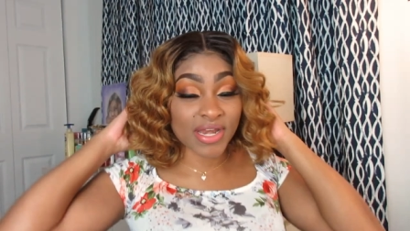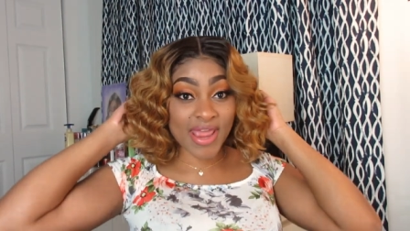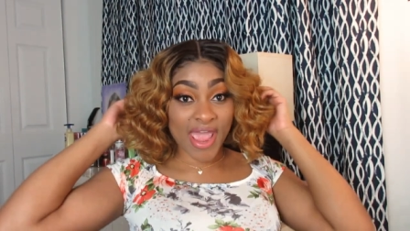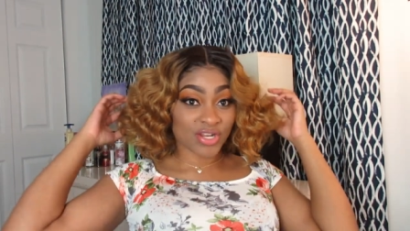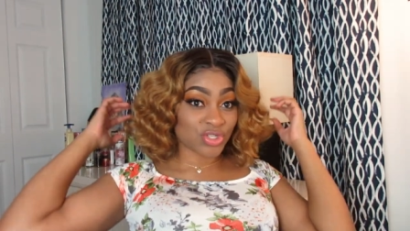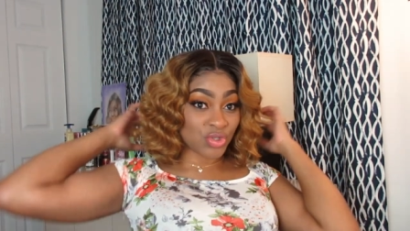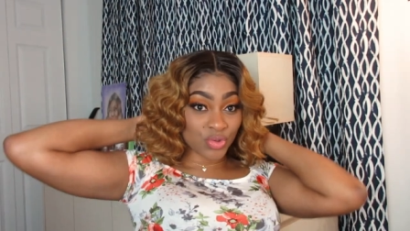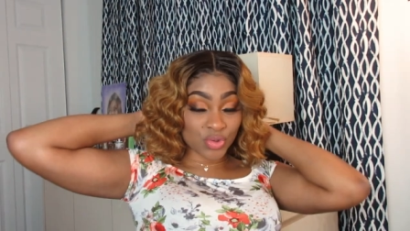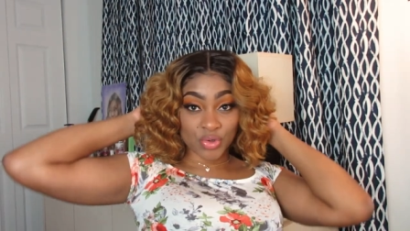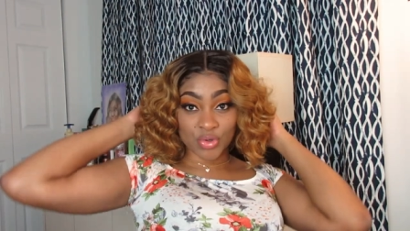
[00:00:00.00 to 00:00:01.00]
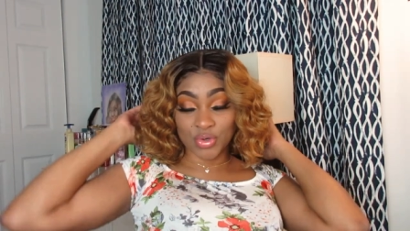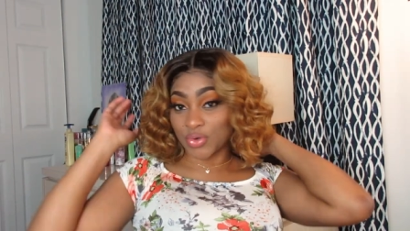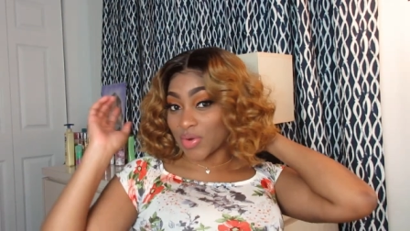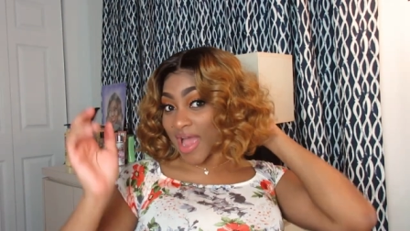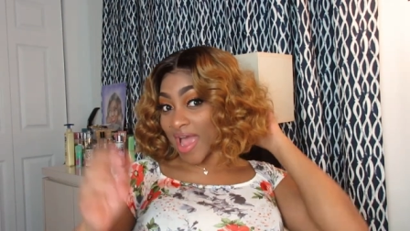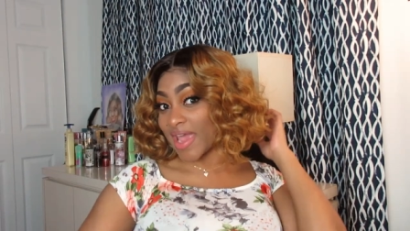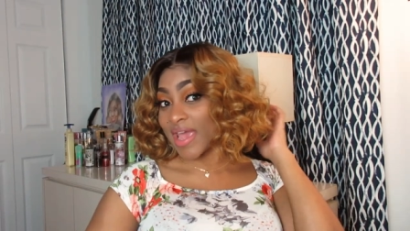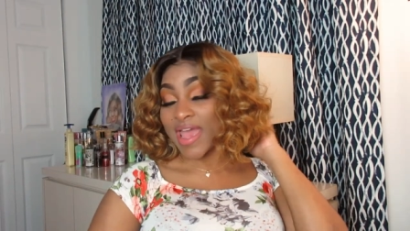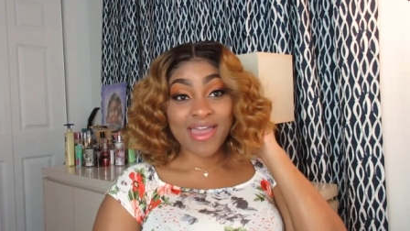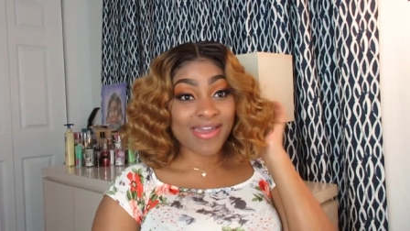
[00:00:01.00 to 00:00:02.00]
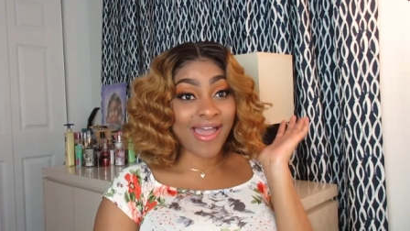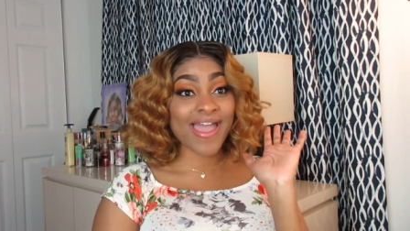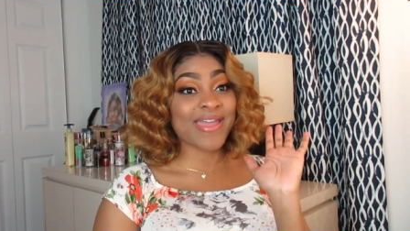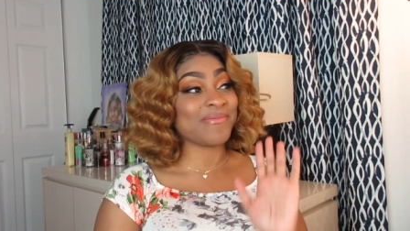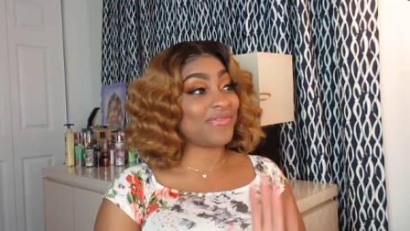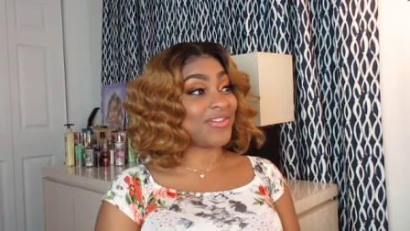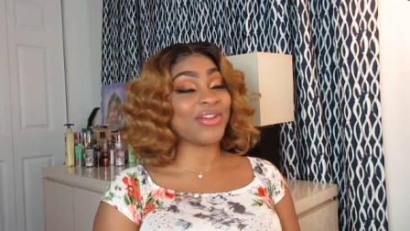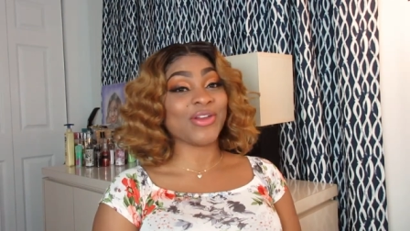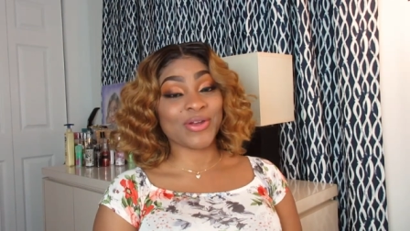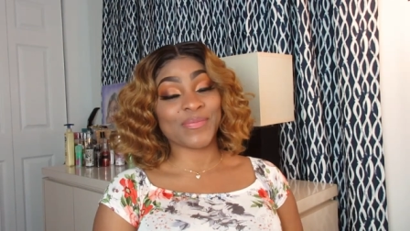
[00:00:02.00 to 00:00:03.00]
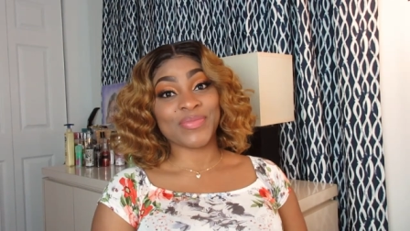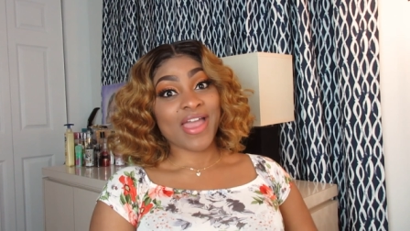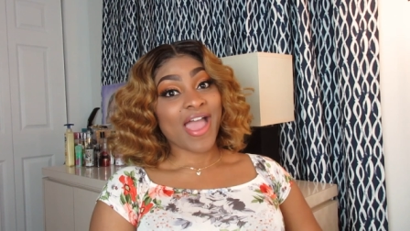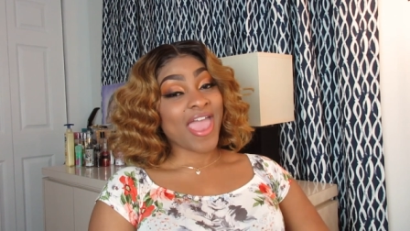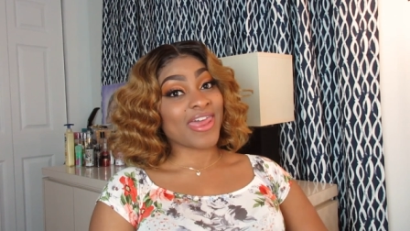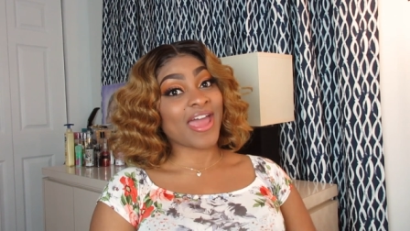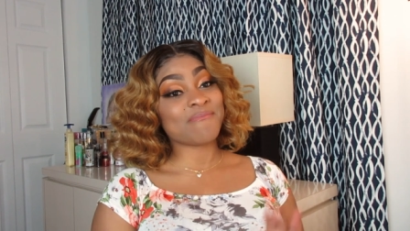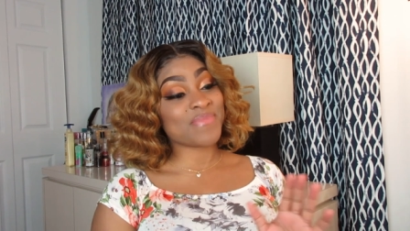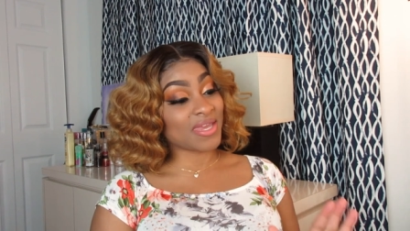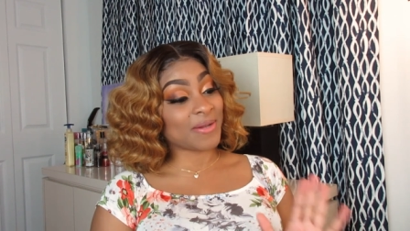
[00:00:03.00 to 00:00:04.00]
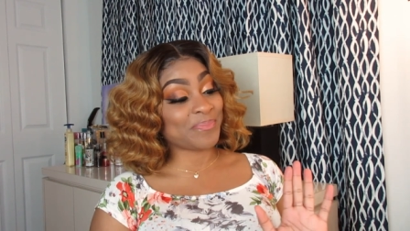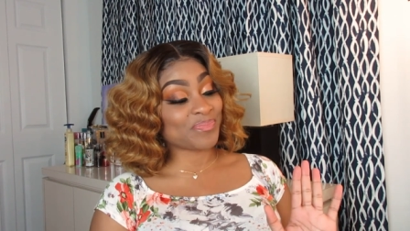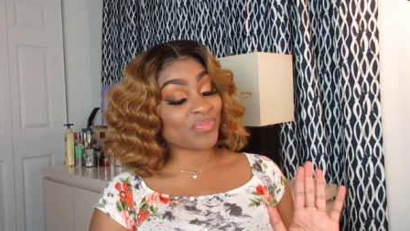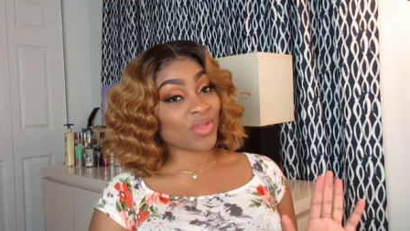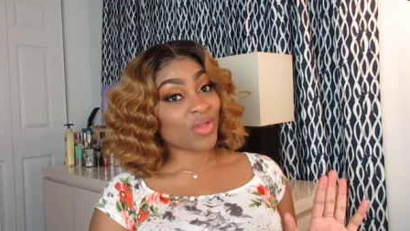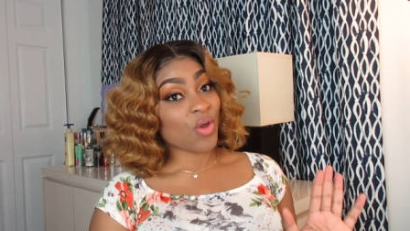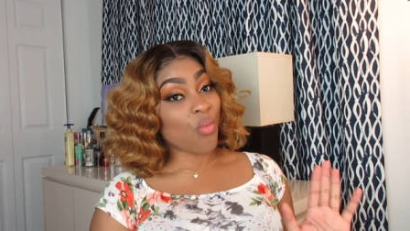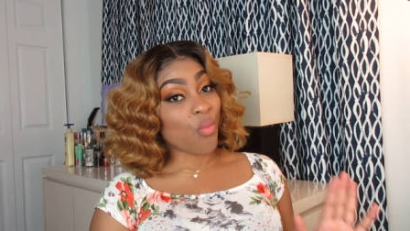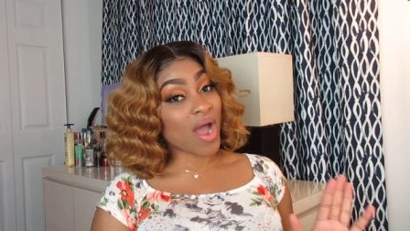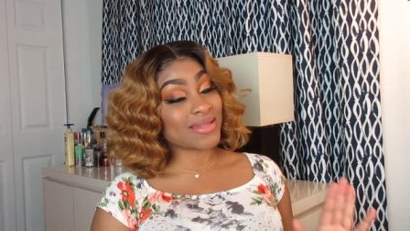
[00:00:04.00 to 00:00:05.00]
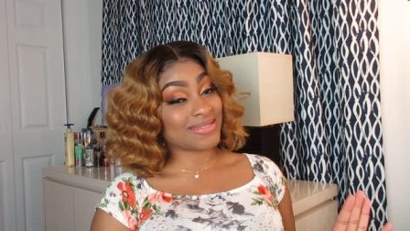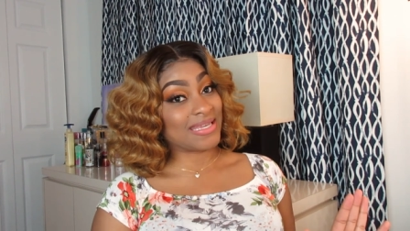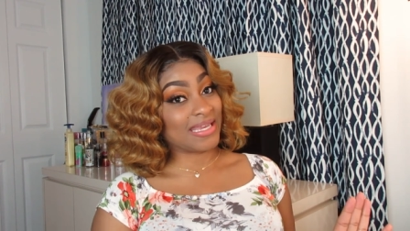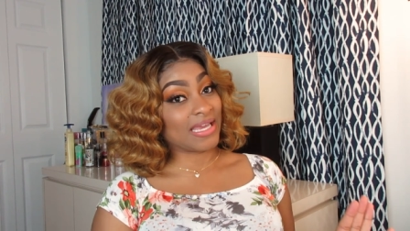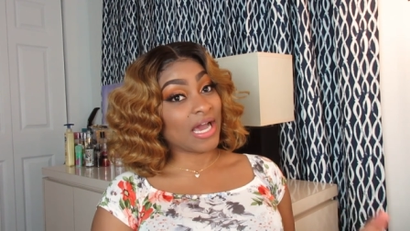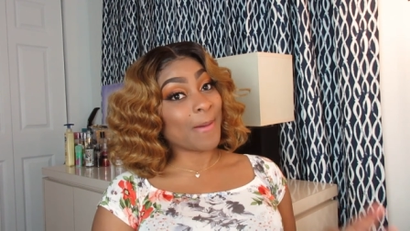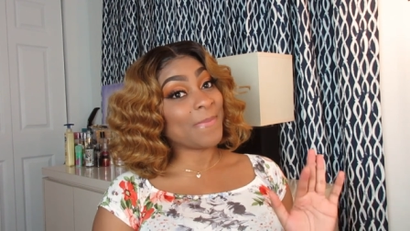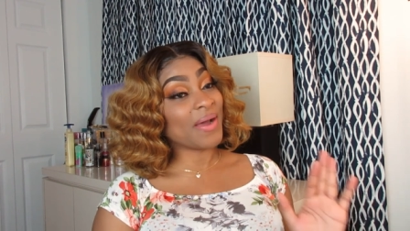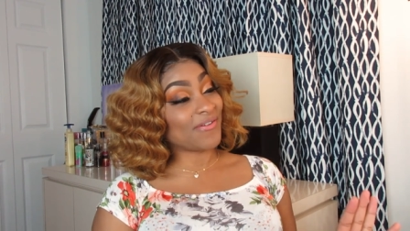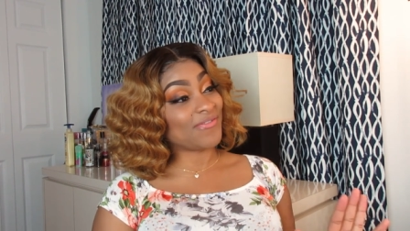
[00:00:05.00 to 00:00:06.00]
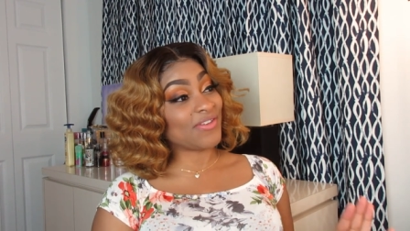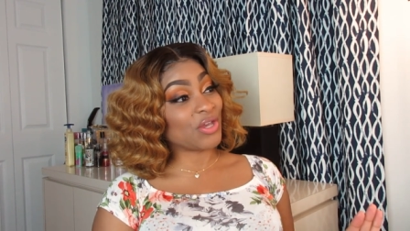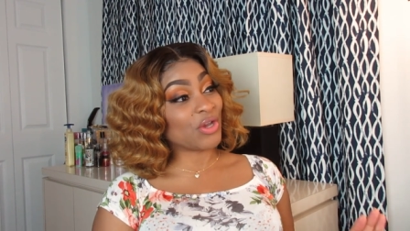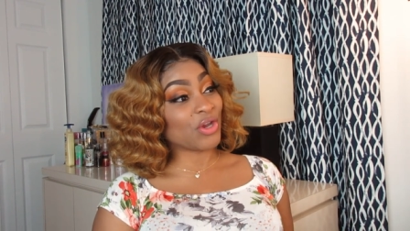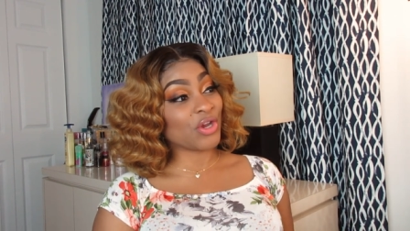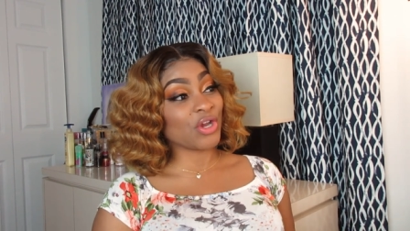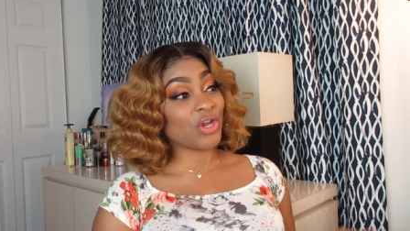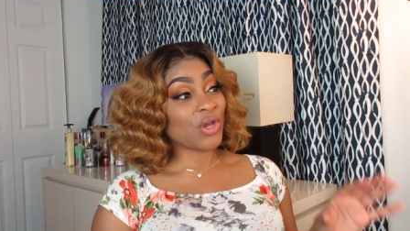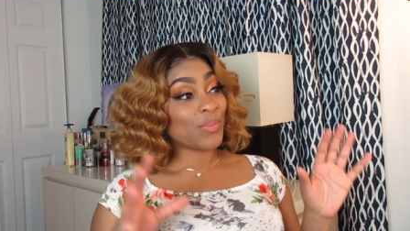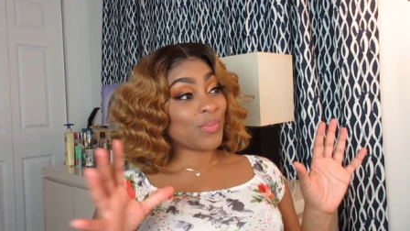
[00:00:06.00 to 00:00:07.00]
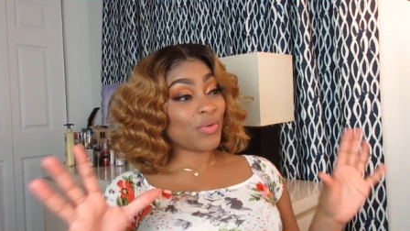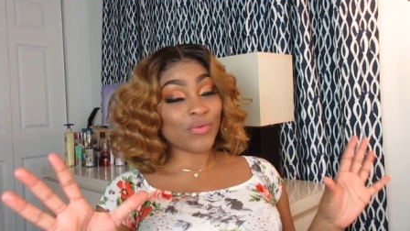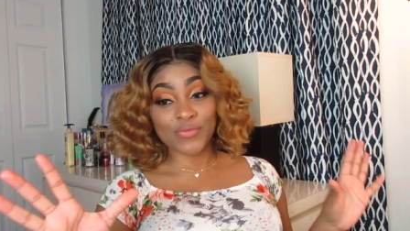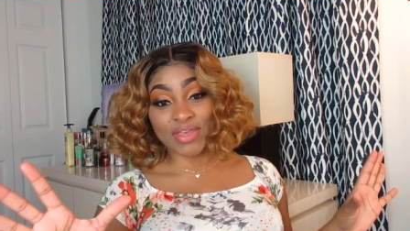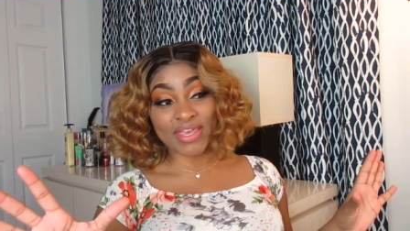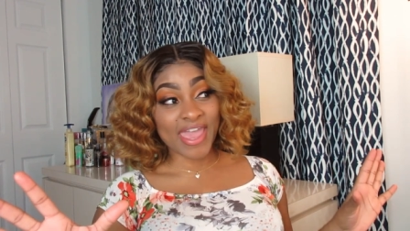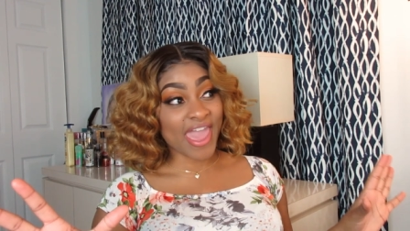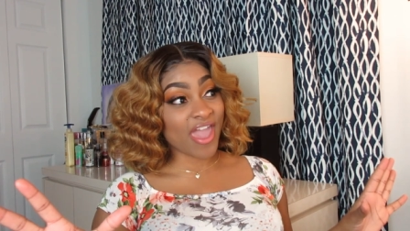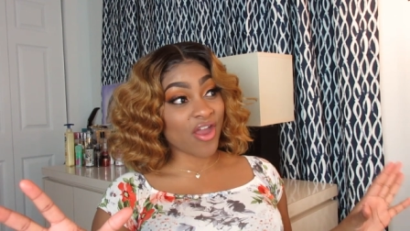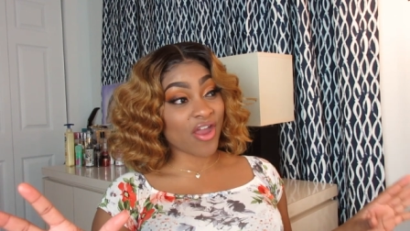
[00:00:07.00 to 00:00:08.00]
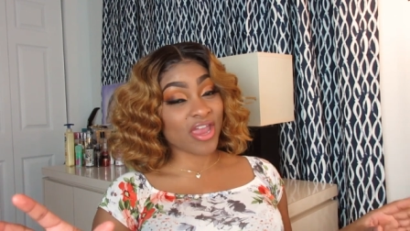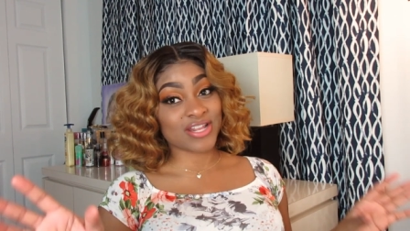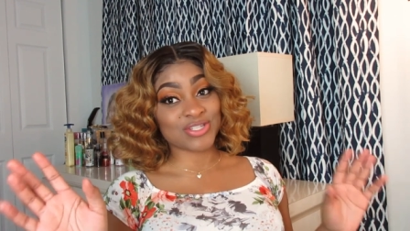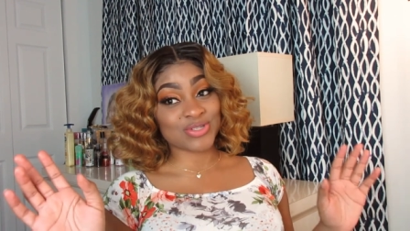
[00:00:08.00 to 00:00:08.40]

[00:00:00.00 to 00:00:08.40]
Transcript: natural i i am feeling her and i've been wanting a puffier poofy hair in